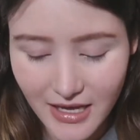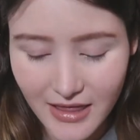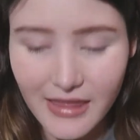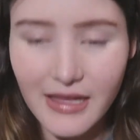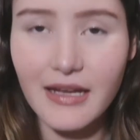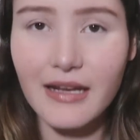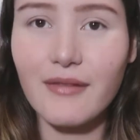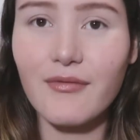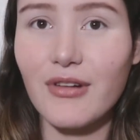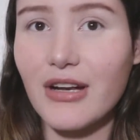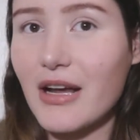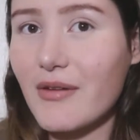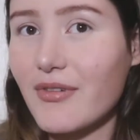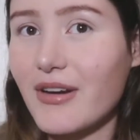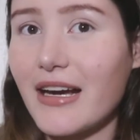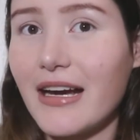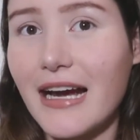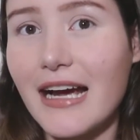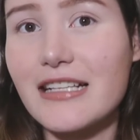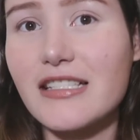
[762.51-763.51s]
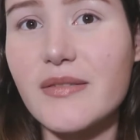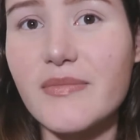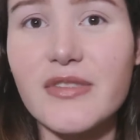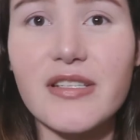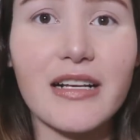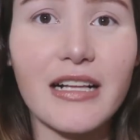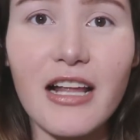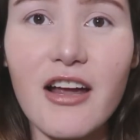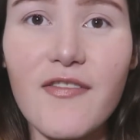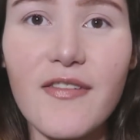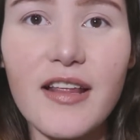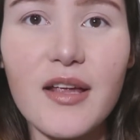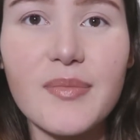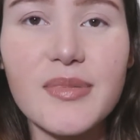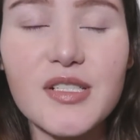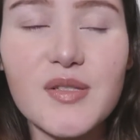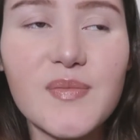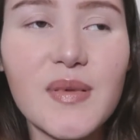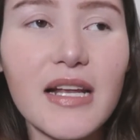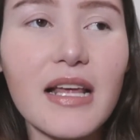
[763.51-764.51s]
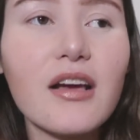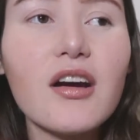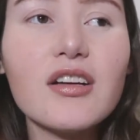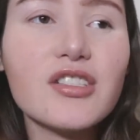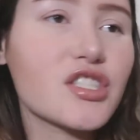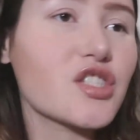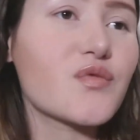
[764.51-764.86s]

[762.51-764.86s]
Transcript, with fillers: And then whenever I asked them to clarify, they'd just be like, oh,